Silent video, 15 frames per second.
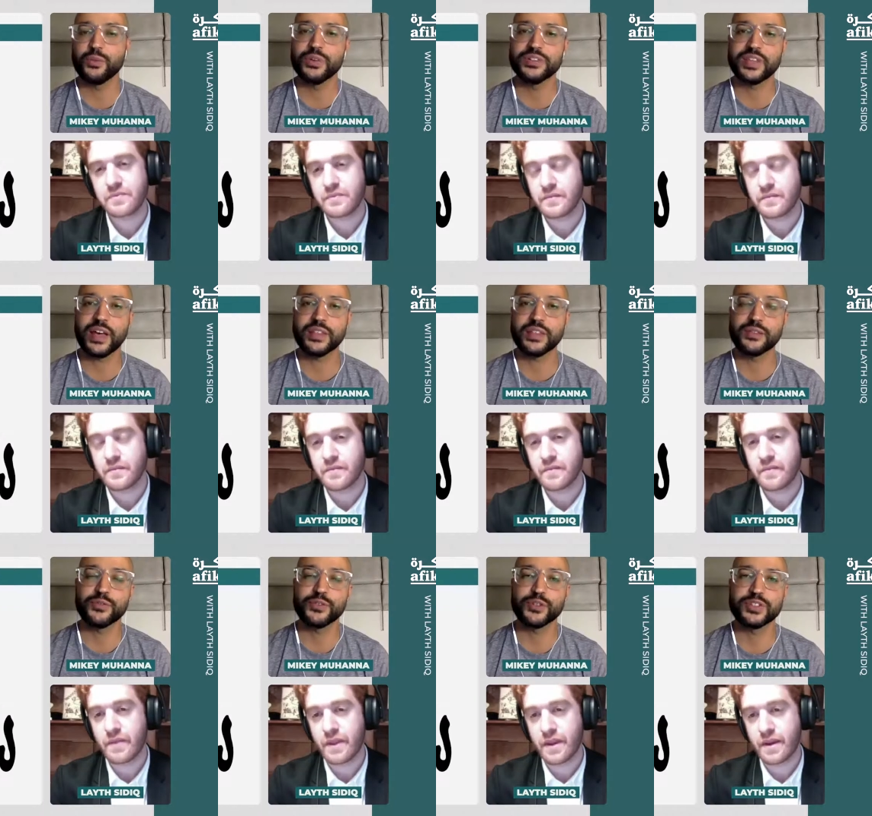Speaker 1: was
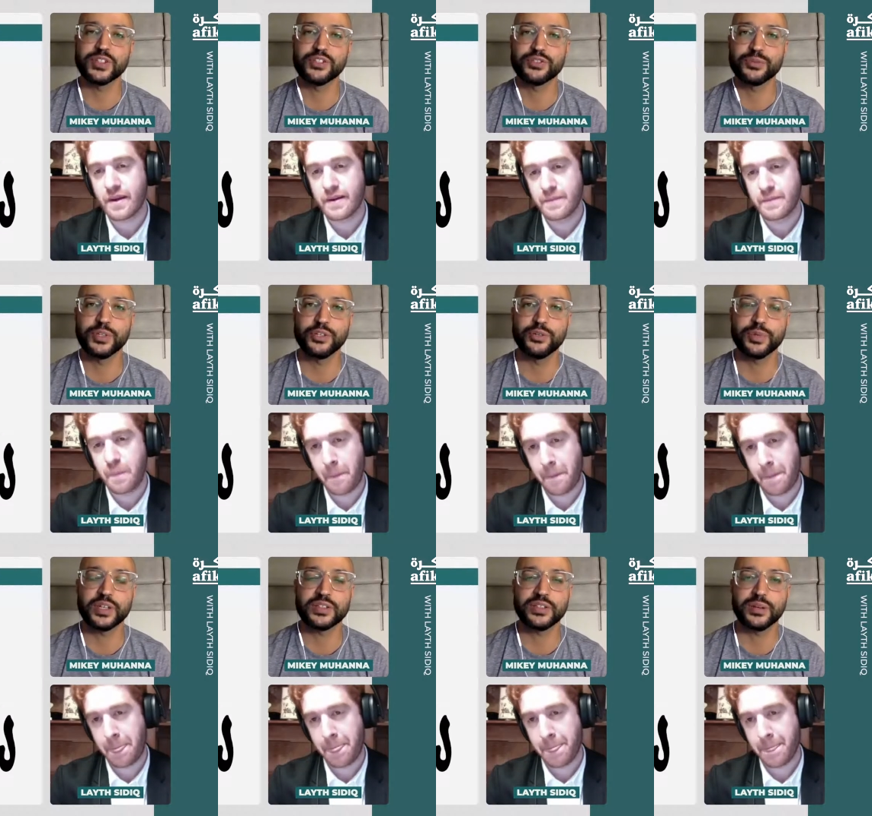that the first instrument
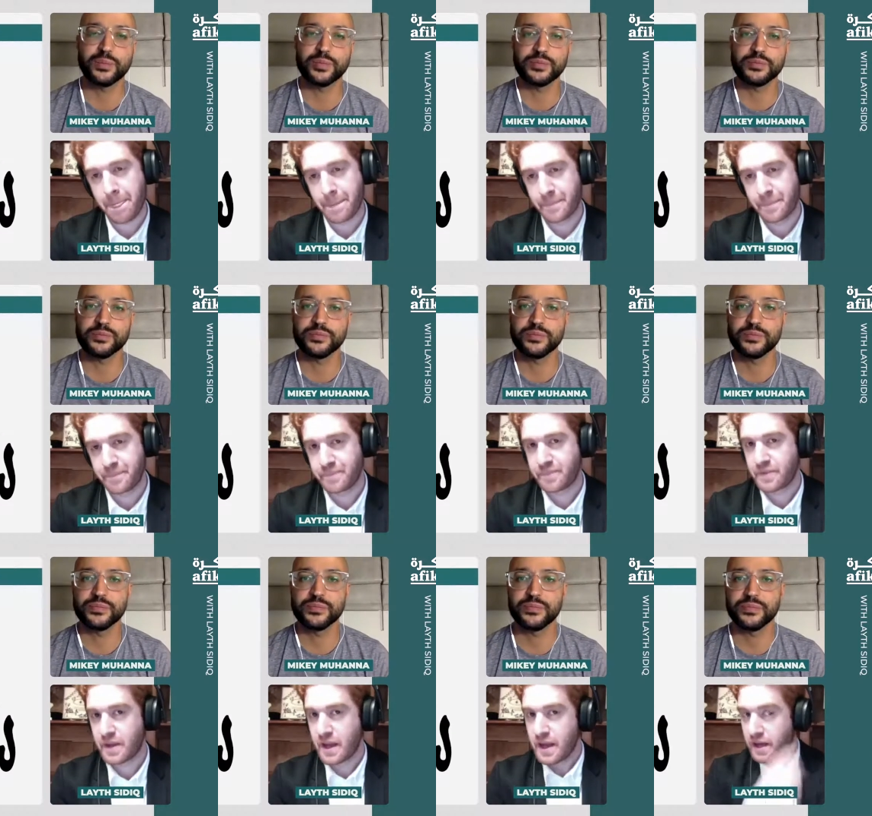you picked up?
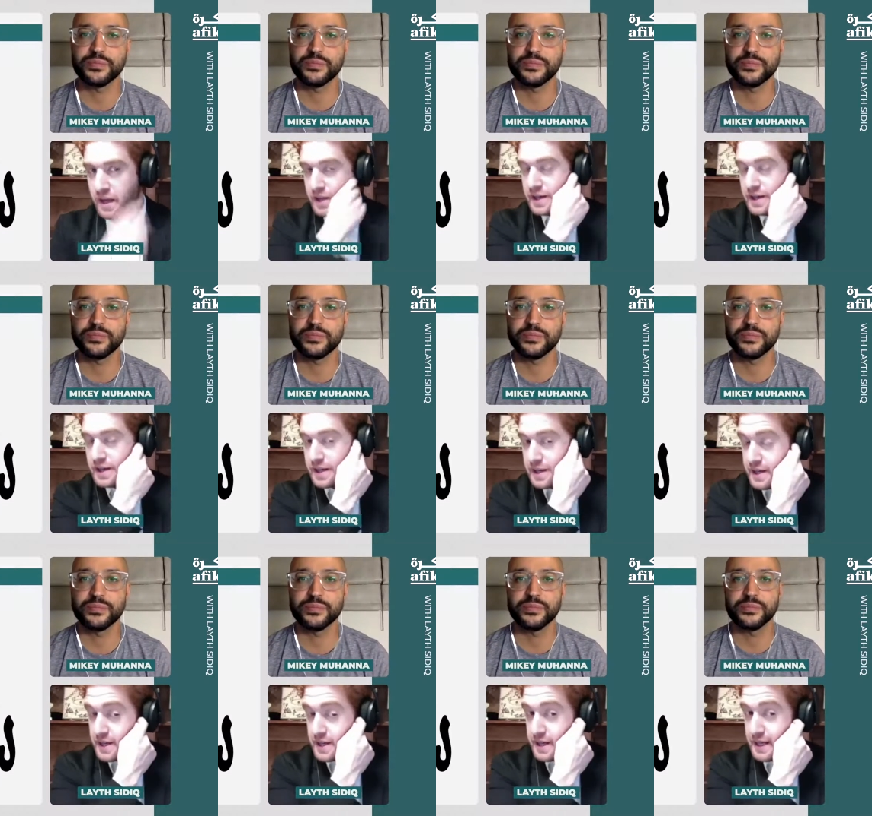
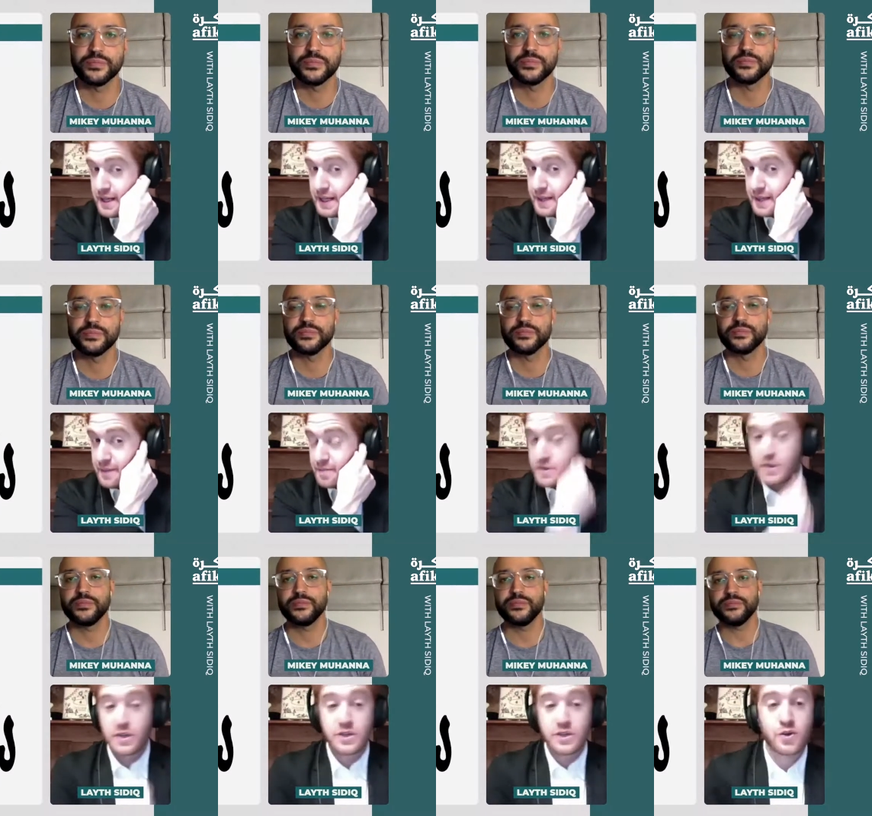
Speaker 2: Um,
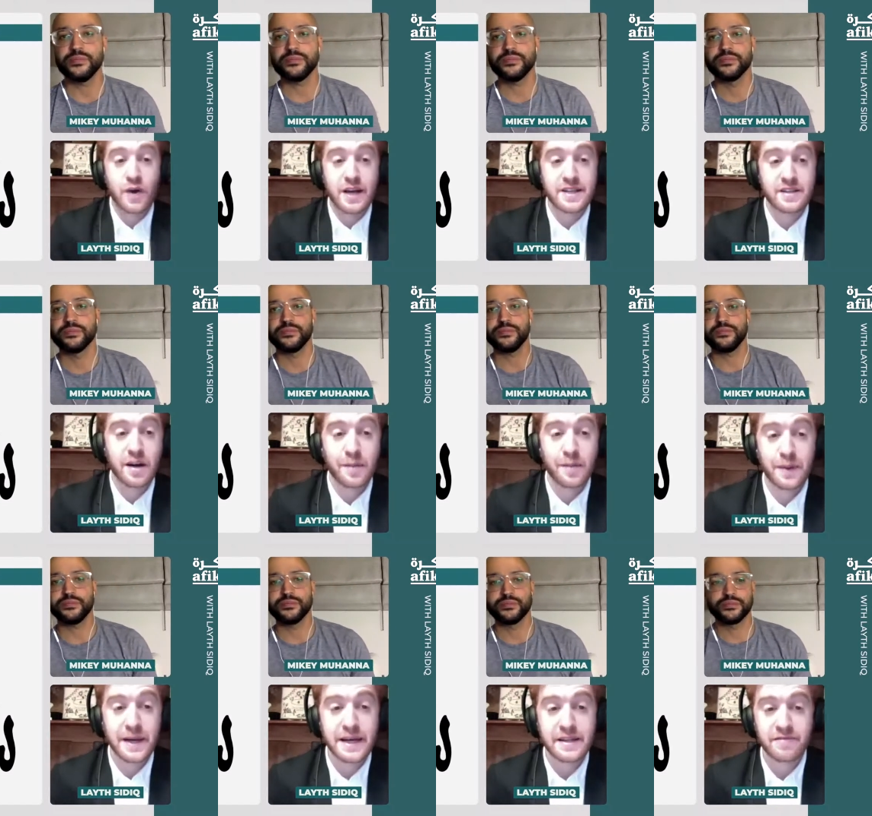so I started
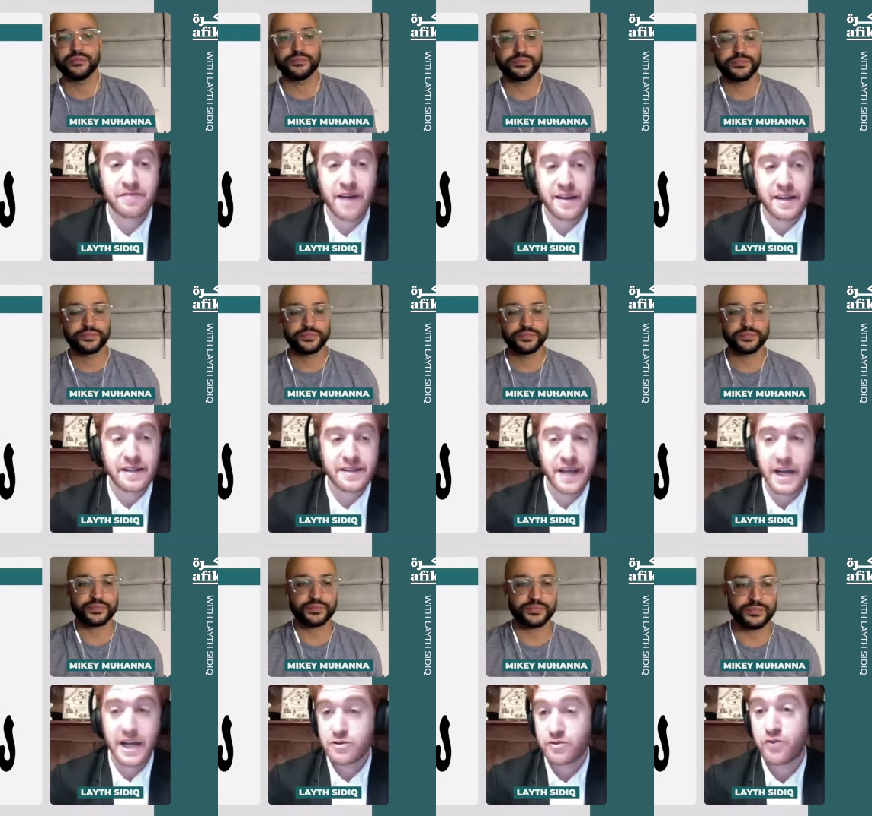playing the violin at the
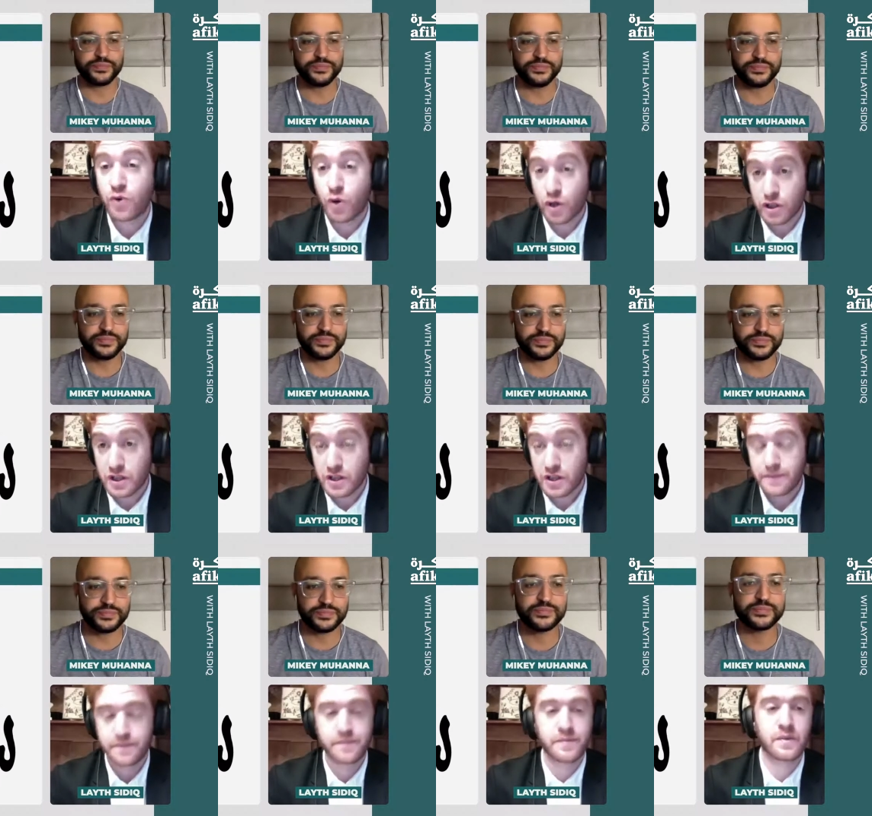age of
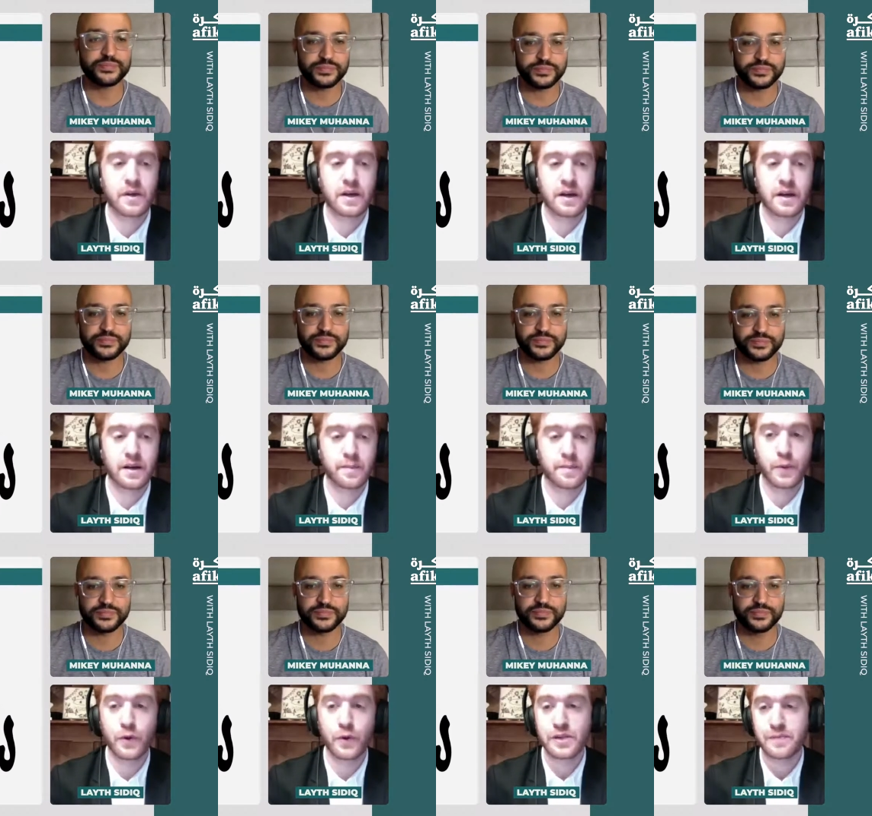four. Uh,
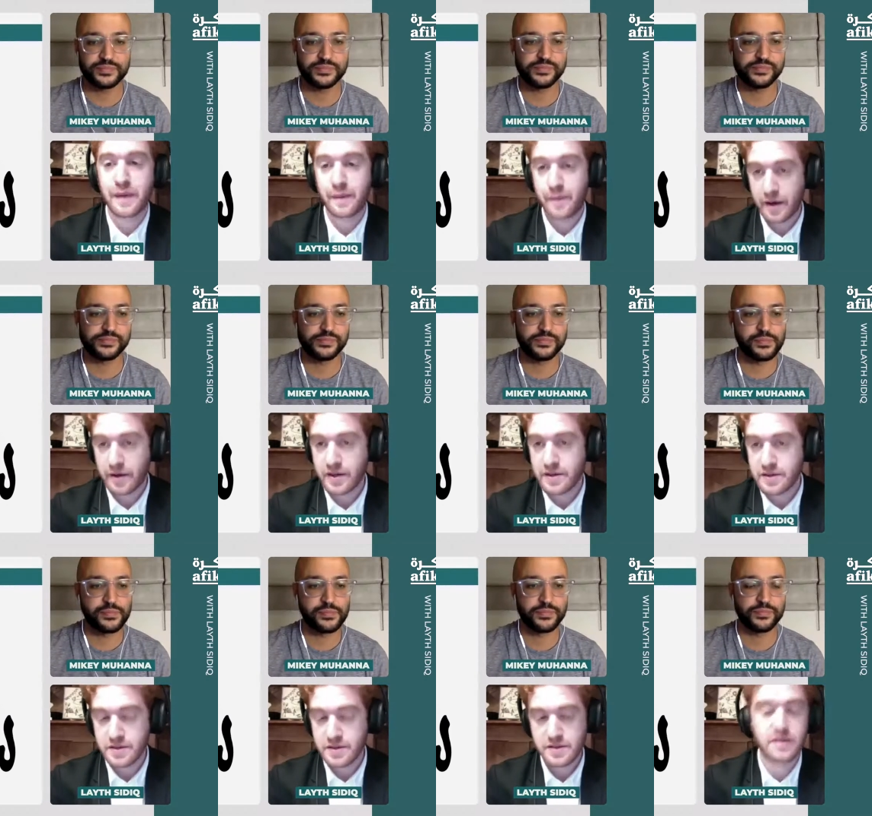both my
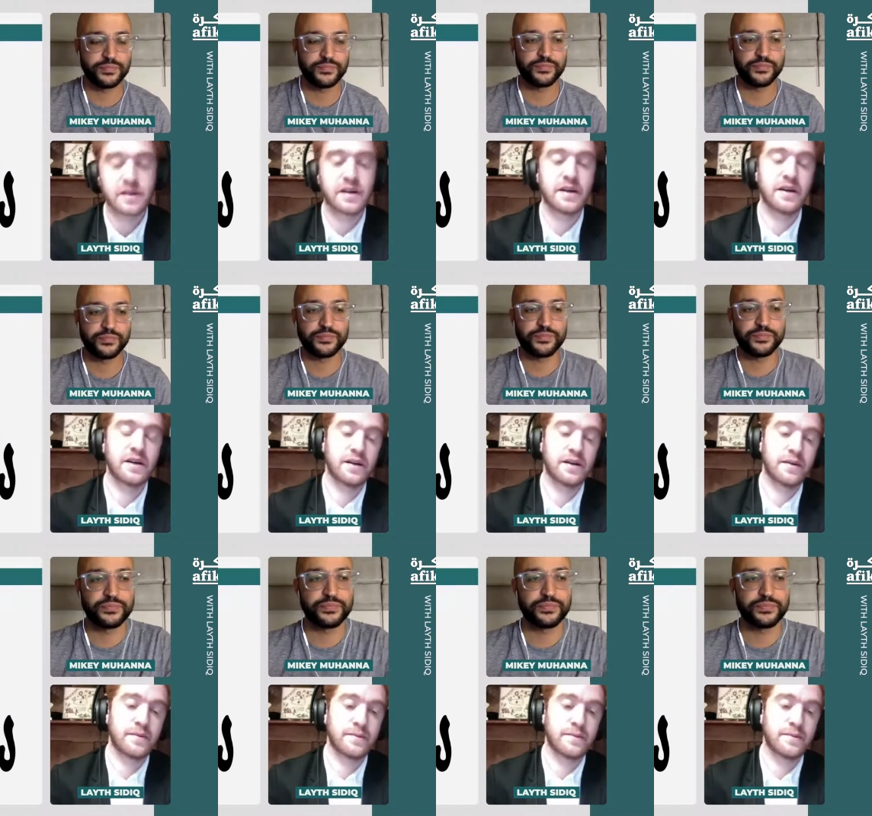parents, uh,